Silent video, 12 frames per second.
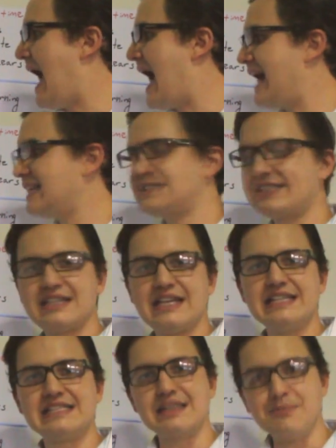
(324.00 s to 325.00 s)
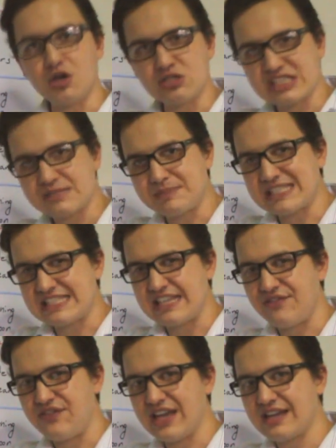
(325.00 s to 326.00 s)
At is the most
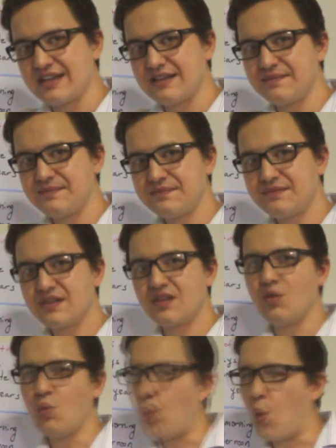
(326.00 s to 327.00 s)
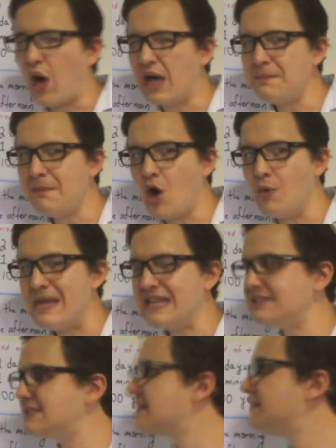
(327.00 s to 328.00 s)
specific, one moment.